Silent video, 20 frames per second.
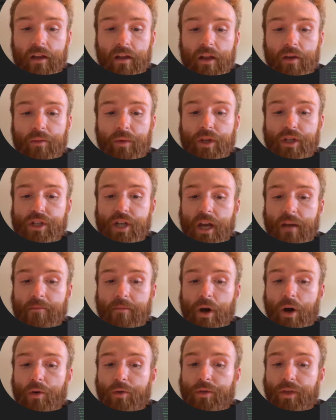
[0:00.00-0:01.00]
and we check
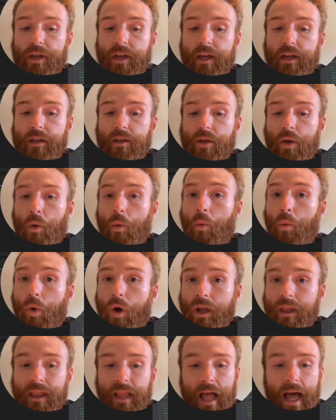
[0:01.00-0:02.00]
both in
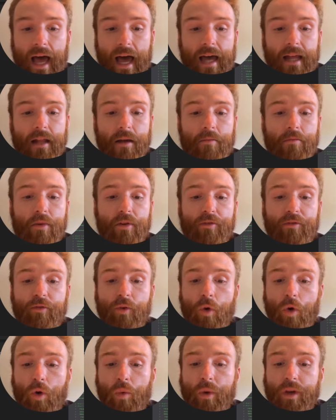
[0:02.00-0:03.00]
one line
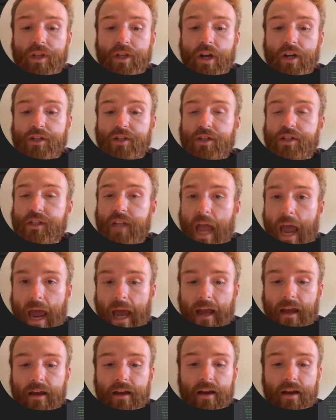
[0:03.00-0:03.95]
before we touch the stack.